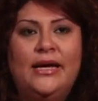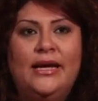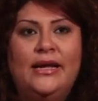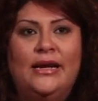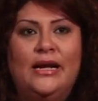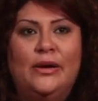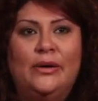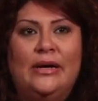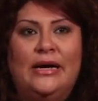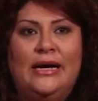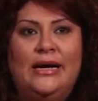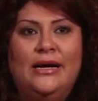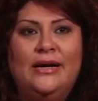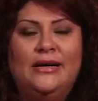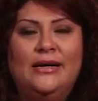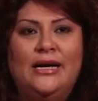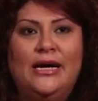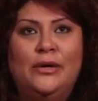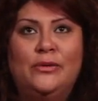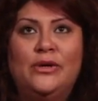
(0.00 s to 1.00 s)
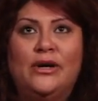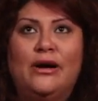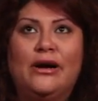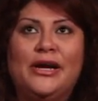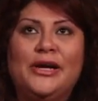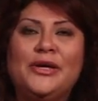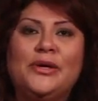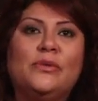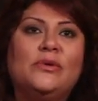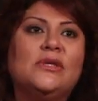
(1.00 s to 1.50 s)
And I would
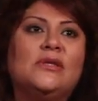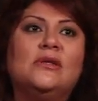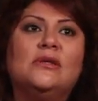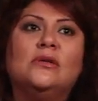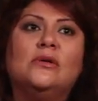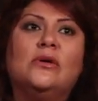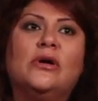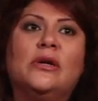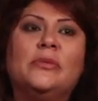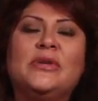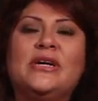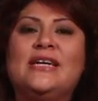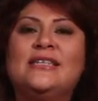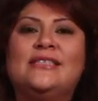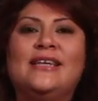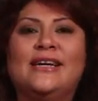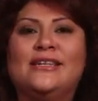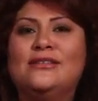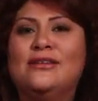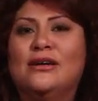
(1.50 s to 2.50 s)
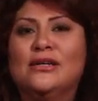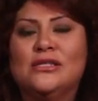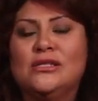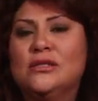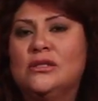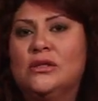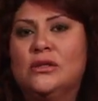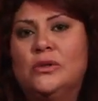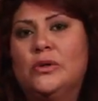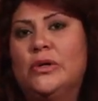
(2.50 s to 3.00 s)
argue with the Lord because I
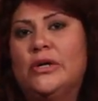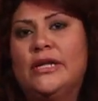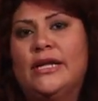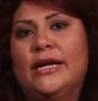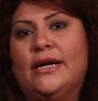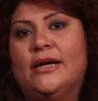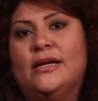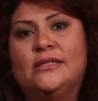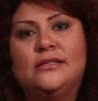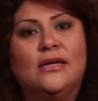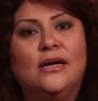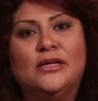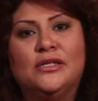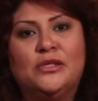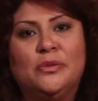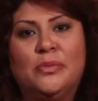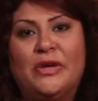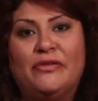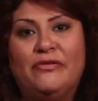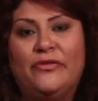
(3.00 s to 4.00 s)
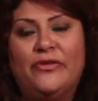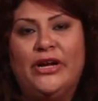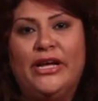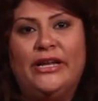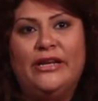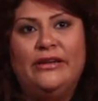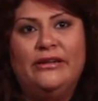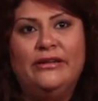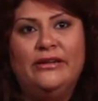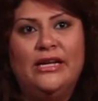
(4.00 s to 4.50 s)
talked to the Lord like I talked to my
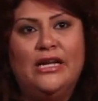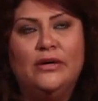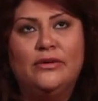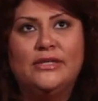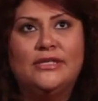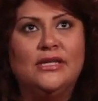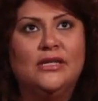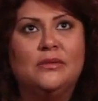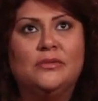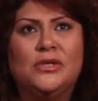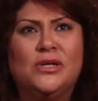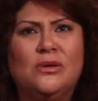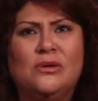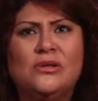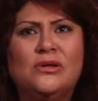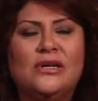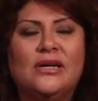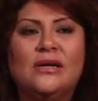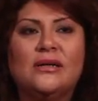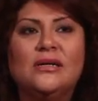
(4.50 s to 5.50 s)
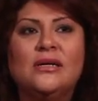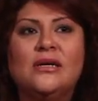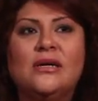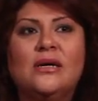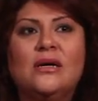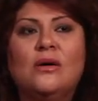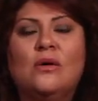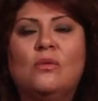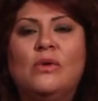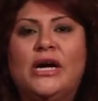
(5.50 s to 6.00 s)
friend. I tell him, no, Lord,
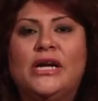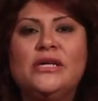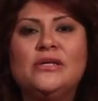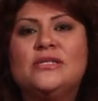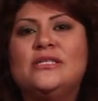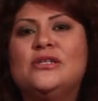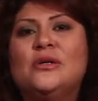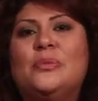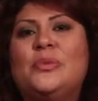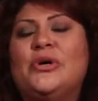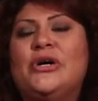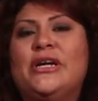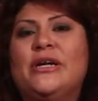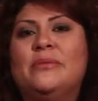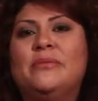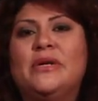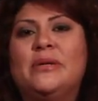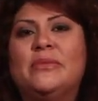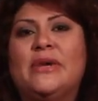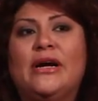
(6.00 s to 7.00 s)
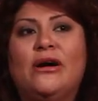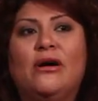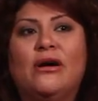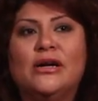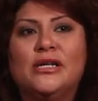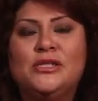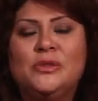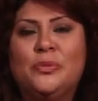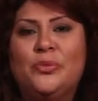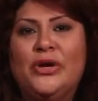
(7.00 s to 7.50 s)
why do you still put him in my
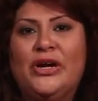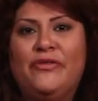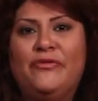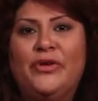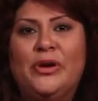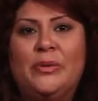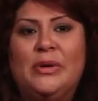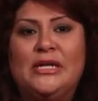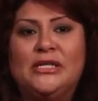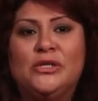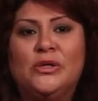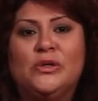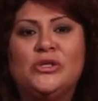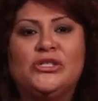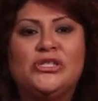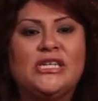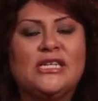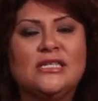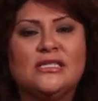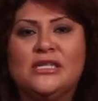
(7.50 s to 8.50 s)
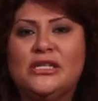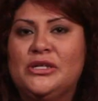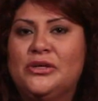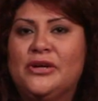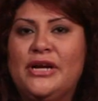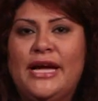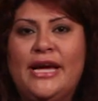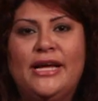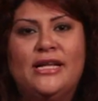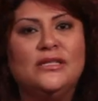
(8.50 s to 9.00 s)
heart to pray for him? I told you he's
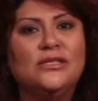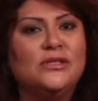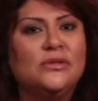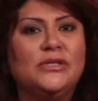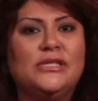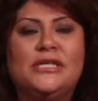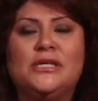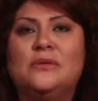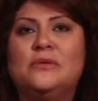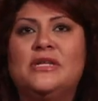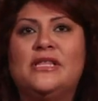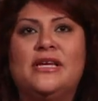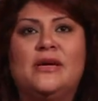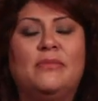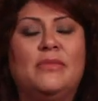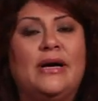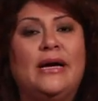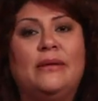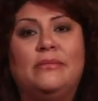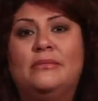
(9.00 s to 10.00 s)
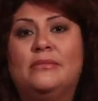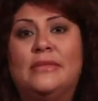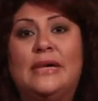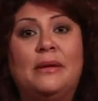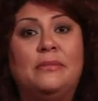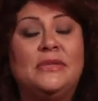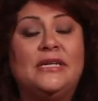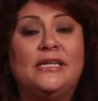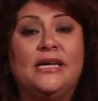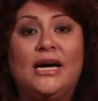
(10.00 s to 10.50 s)
in your hands. You deal with him.
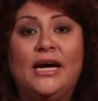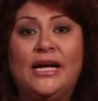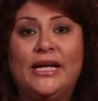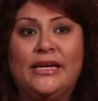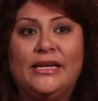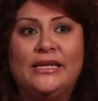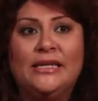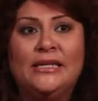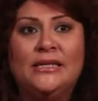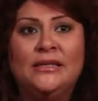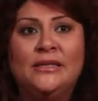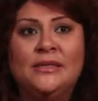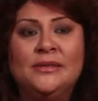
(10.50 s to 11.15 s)
I'm done.